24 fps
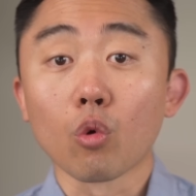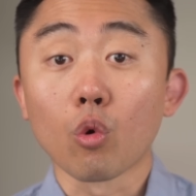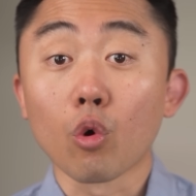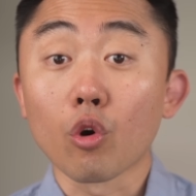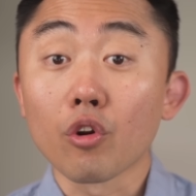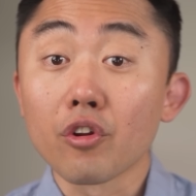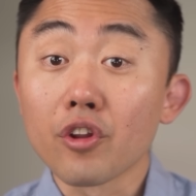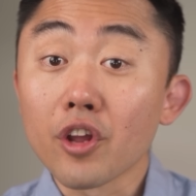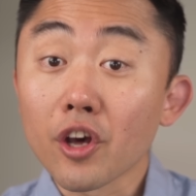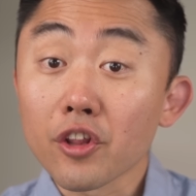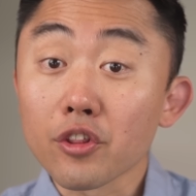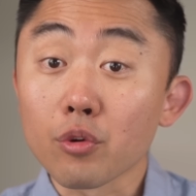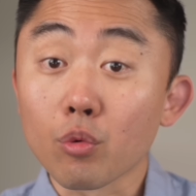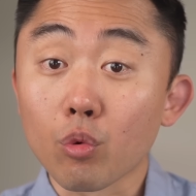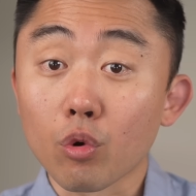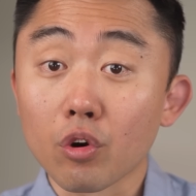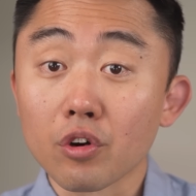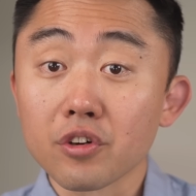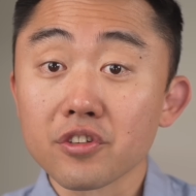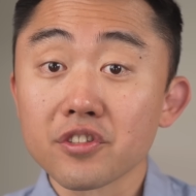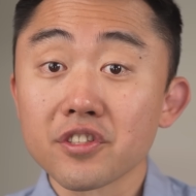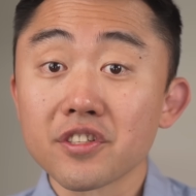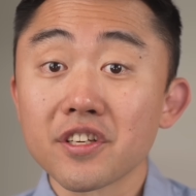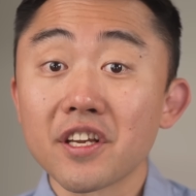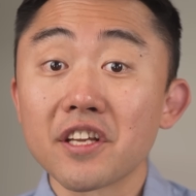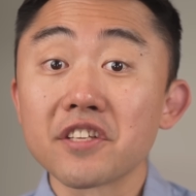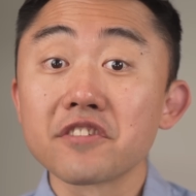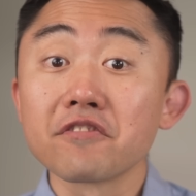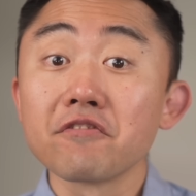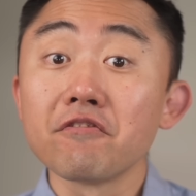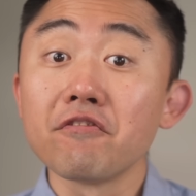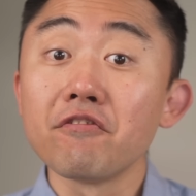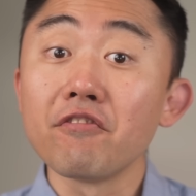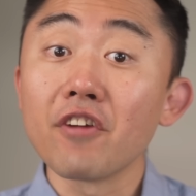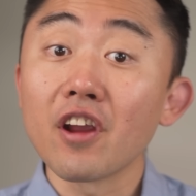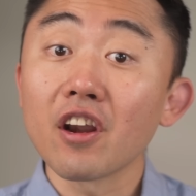Or in other words,
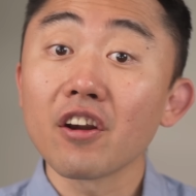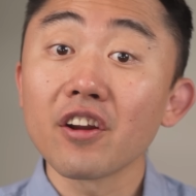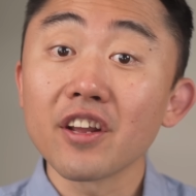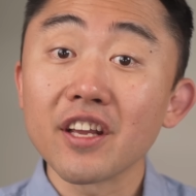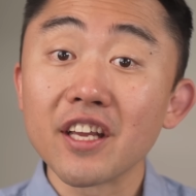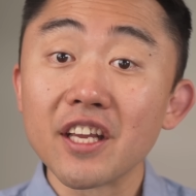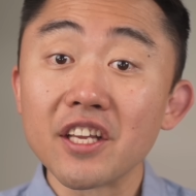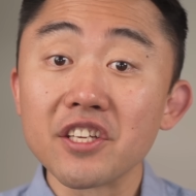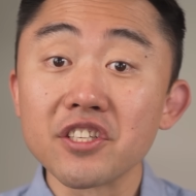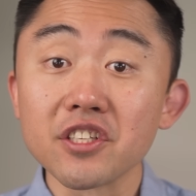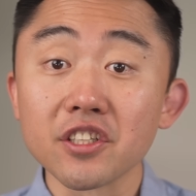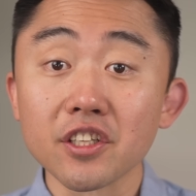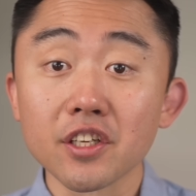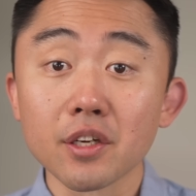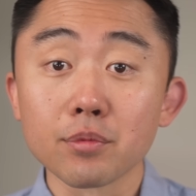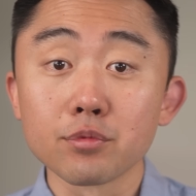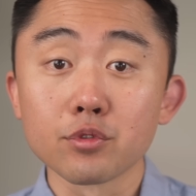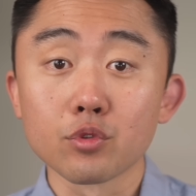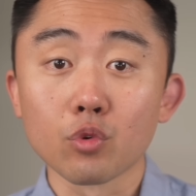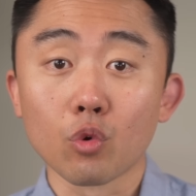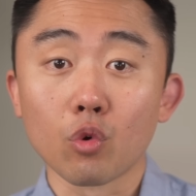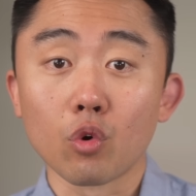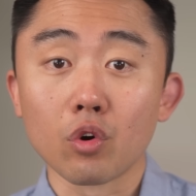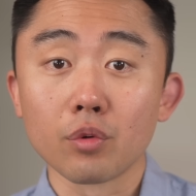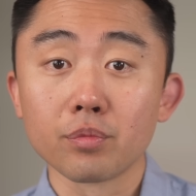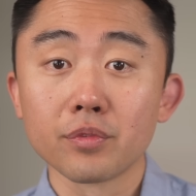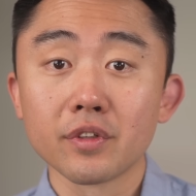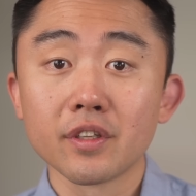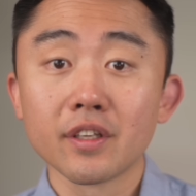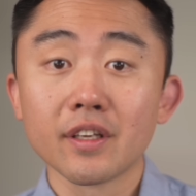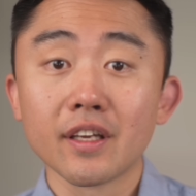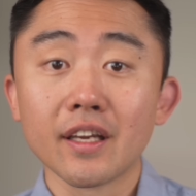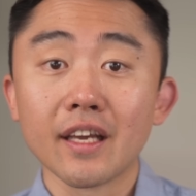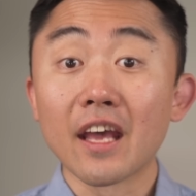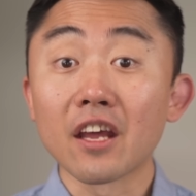it's very easily absorbed,